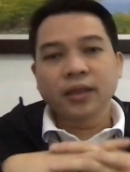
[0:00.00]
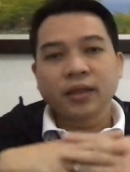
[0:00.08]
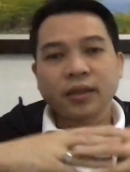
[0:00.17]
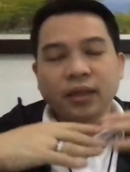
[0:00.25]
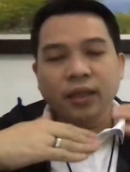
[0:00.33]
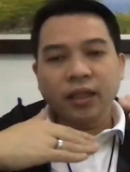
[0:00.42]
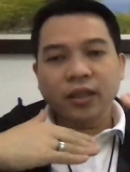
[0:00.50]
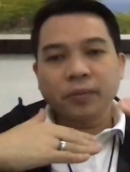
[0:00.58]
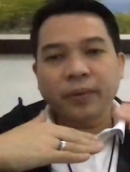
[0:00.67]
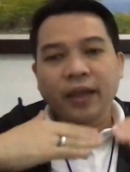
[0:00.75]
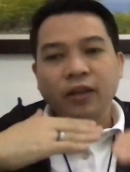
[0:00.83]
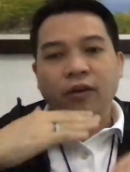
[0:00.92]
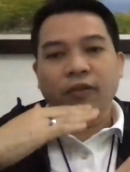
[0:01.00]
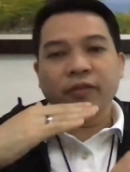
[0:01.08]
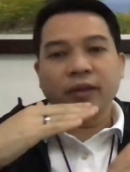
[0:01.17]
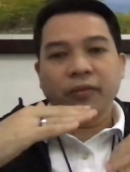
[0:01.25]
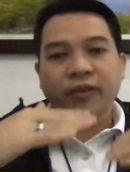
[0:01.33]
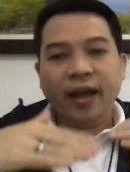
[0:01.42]
the interplay of
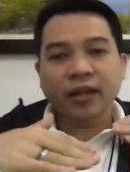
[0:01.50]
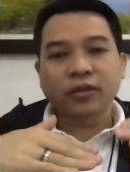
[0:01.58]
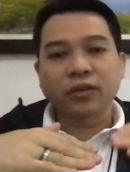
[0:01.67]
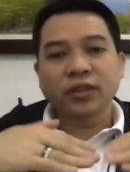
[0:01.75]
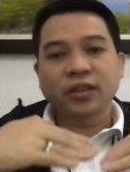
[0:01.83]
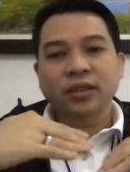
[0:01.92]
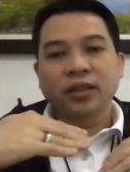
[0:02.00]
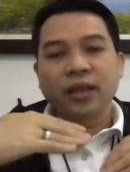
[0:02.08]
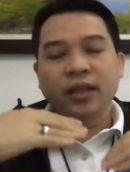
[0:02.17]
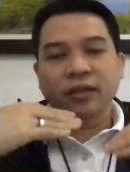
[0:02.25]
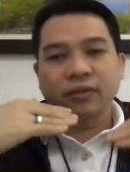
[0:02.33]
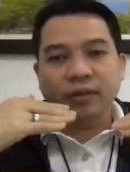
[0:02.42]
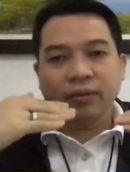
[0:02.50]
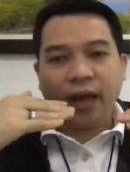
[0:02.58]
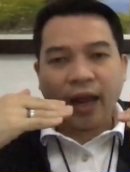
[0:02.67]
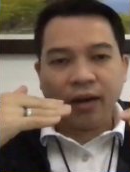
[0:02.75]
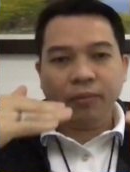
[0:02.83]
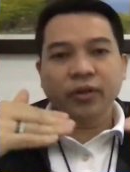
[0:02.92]
the factors in
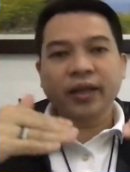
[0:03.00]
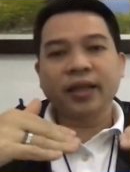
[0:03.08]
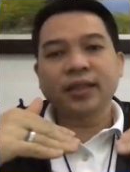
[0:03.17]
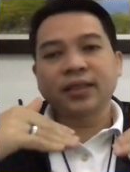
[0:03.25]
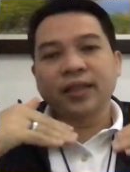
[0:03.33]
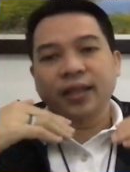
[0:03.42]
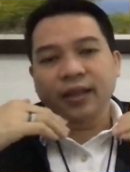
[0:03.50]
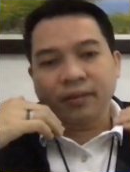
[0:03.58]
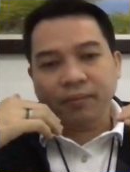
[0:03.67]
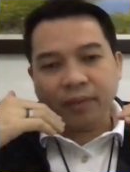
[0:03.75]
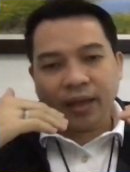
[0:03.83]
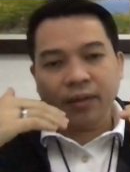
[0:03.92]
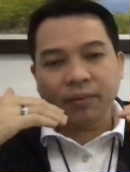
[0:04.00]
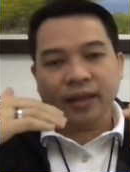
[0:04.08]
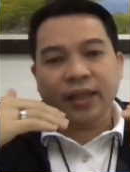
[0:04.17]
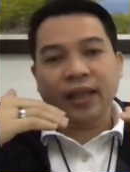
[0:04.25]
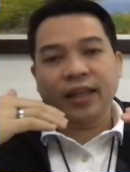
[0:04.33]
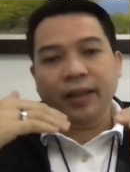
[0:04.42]
harmonizing and
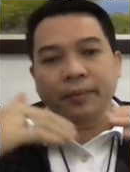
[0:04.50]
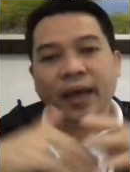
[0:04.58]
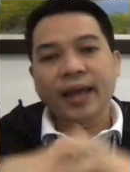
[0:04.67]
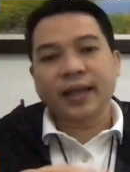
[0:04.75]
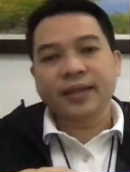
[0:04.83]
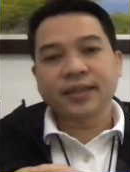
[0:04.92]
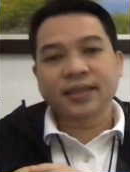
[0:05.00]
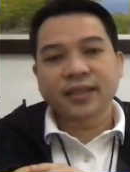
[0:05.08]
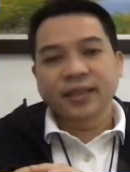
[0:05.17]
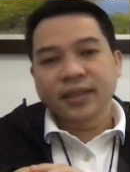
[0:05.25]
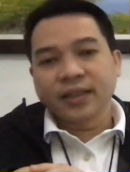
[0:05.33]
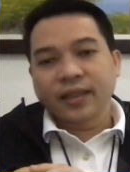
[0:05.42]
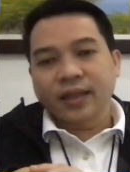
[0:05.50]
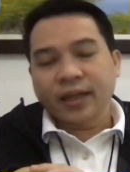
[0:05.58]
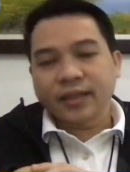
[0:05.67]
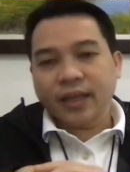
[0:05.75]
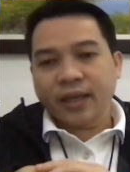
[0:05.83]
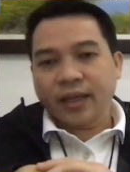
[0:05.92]
maintaining balance.
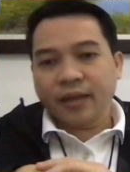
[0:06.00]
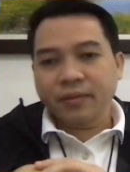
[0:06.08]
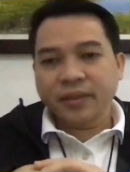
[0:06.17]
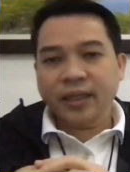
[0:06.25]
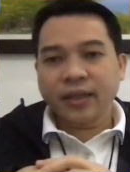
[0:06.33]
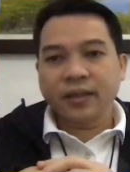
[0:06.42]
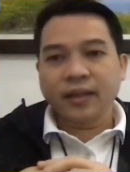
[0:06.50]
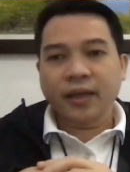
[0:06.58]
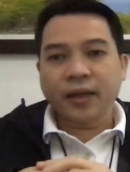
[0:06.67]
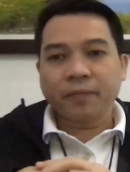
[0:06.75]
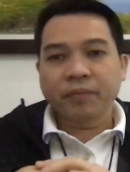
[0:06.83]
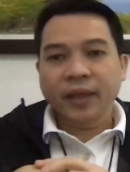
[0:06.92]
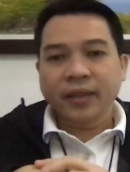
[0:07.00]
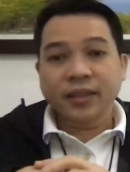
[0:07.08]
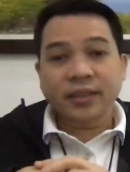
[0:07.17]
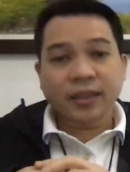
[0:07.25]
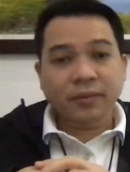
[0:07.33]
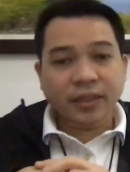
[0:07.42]
As I have said,
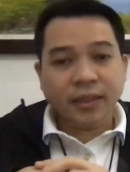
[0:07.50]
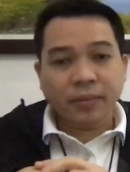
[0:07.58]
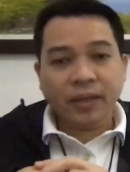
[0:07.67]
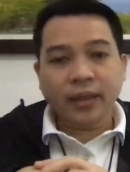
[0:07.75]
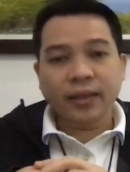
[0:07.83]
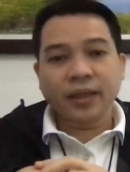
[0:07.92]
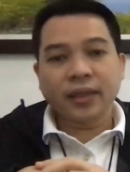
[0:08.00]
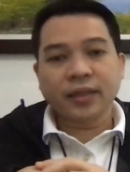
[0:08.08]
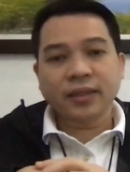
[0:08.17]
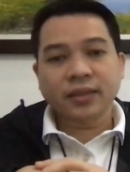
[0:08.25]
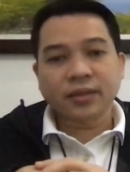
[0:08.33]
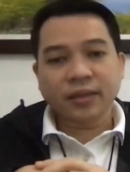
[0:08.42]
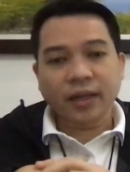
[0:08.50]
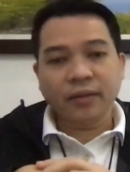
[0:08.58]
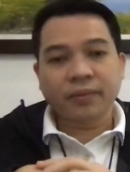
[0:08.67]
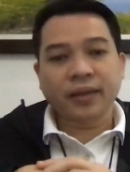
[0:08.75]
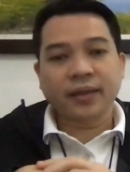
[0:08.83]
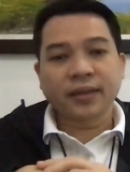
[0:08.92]
system stability is relevant.